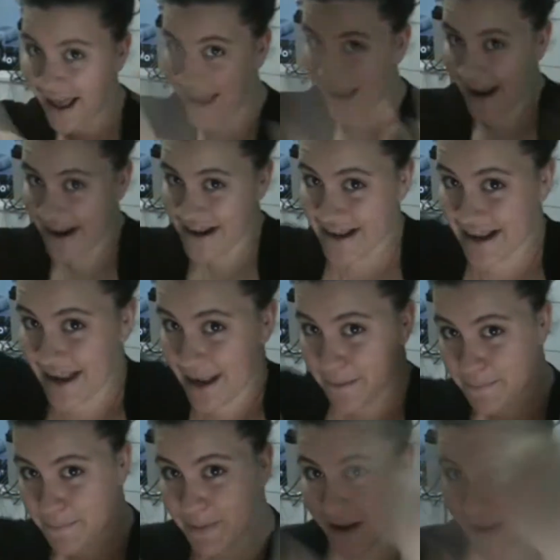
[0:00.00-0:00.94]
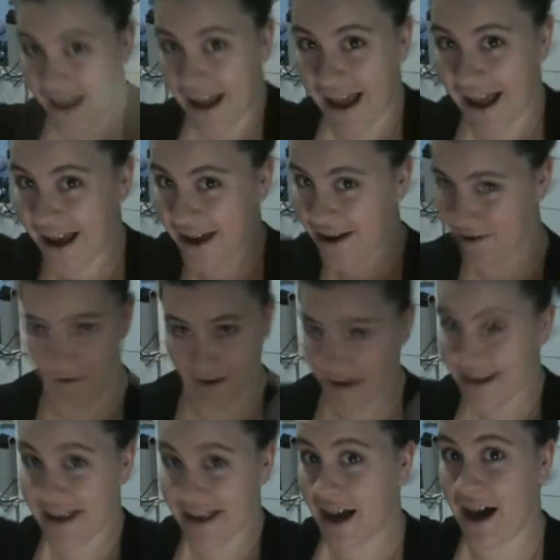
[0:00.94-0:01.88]
here's a clip!
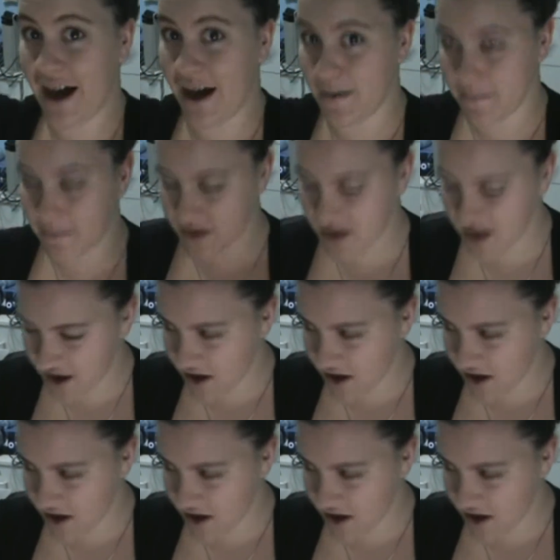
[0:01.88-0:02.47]
Crazy arms!